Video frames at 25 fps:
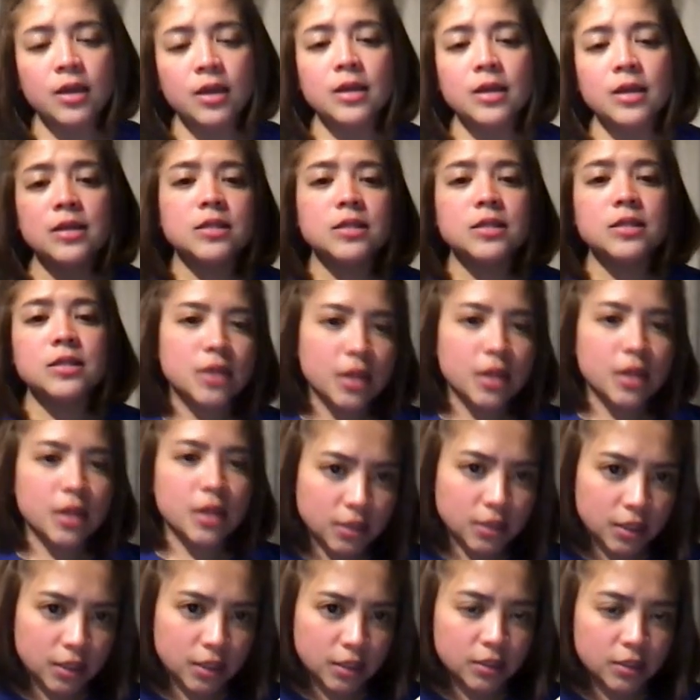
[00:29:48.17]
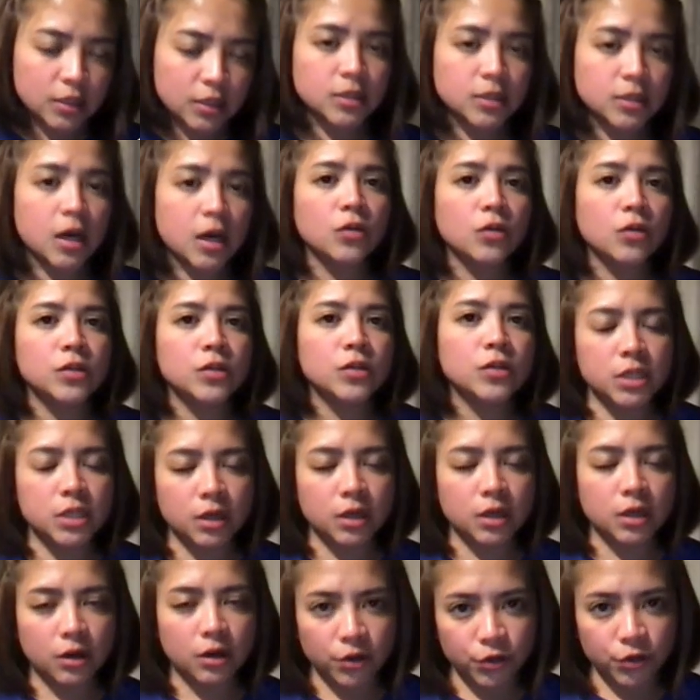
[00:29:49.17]
stating the counter
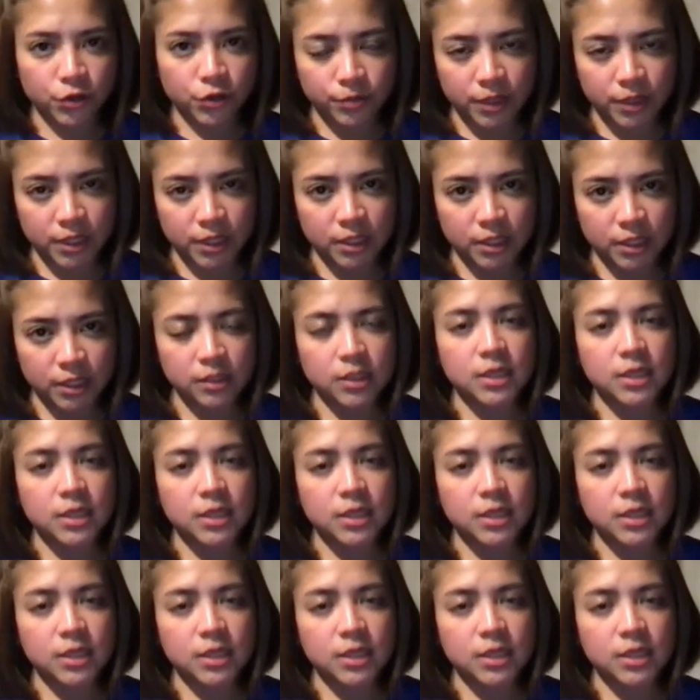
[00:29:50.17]
argument